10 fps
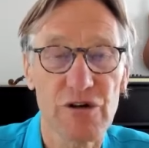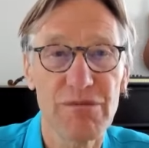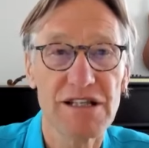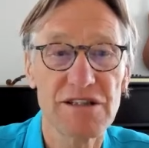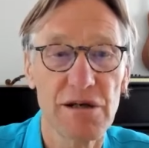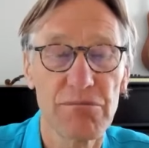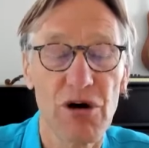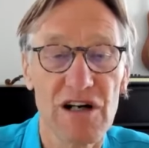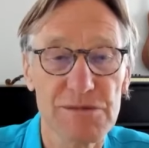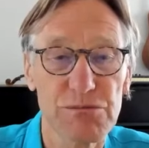it makes it
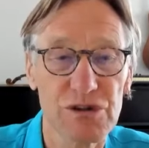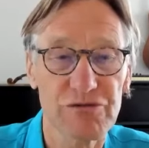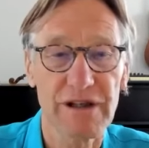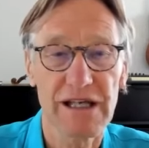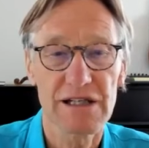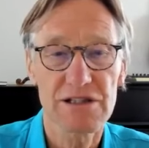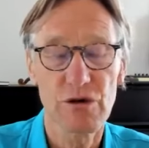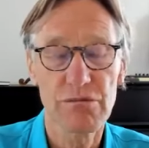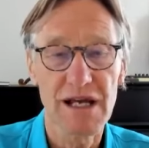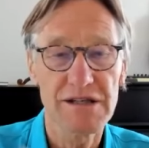impossible to forget it. So
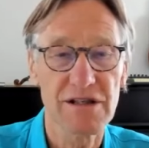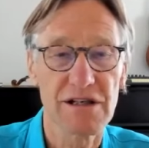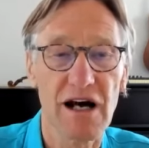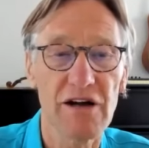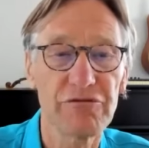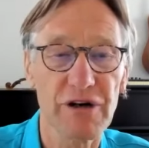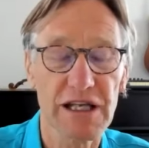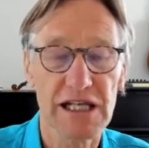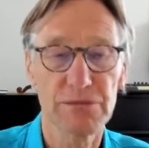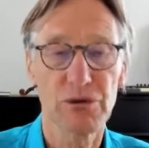it makes it
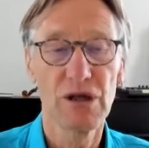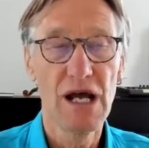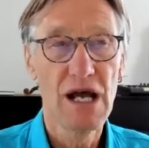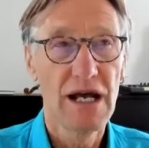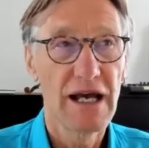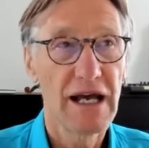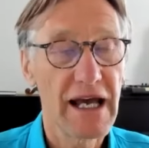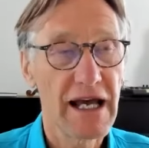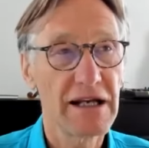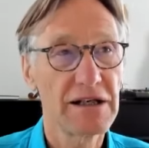unforgettable.
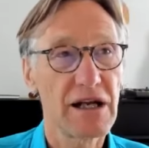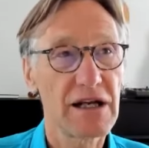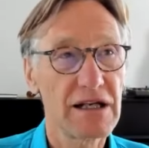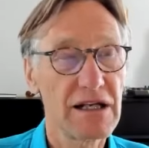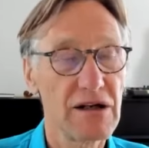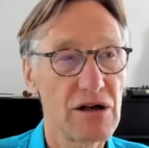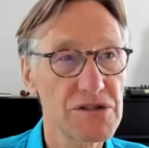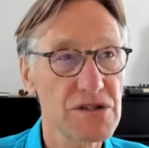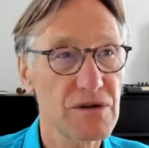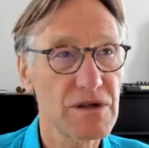And it
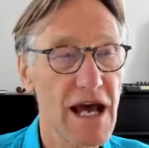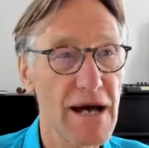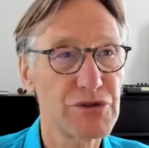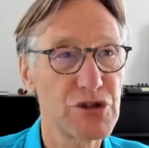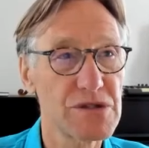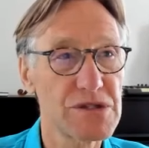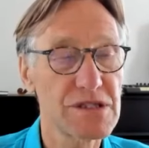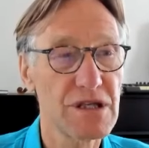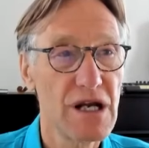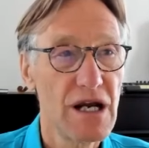also
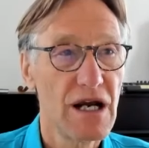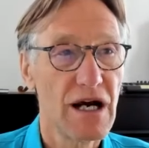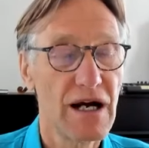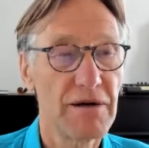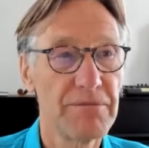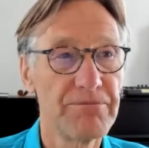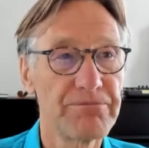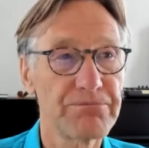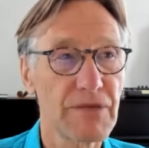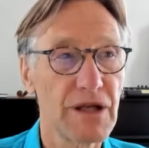captures
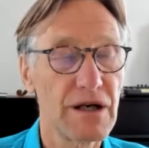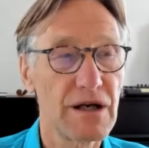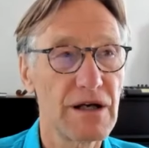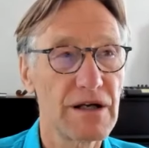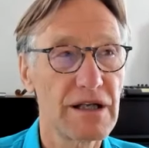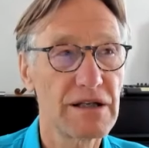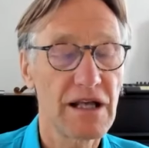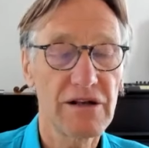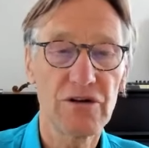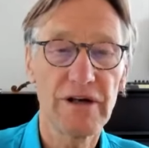um, uh, it,
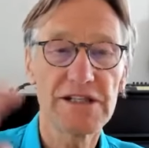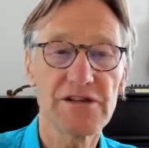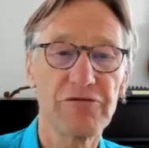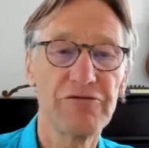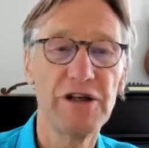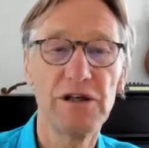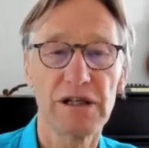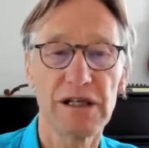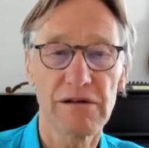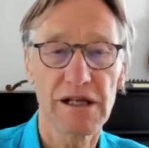it, creates a
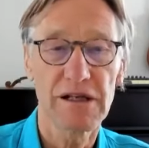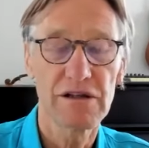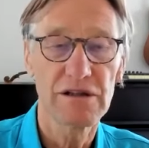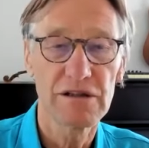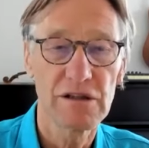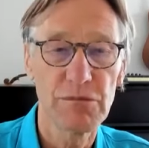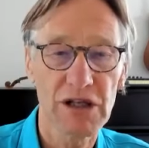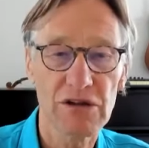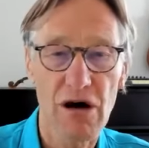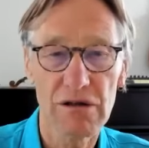feeling like the the
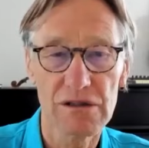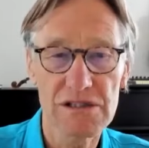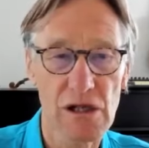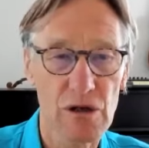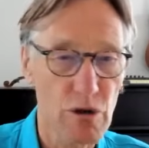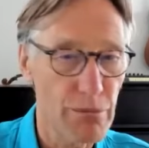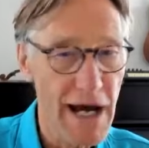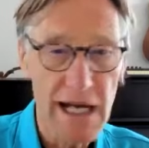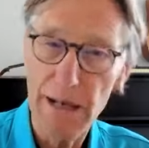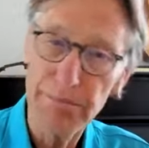McDonald's logo
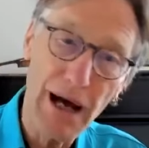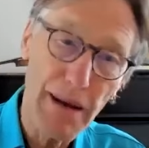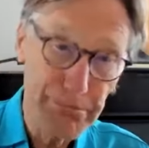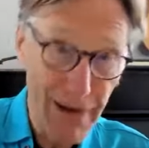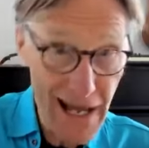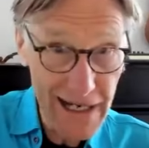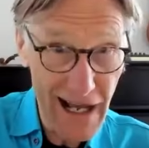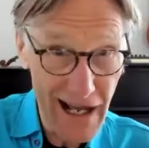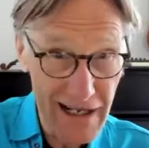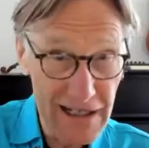ba da ba ba
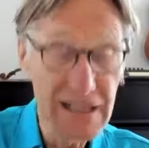da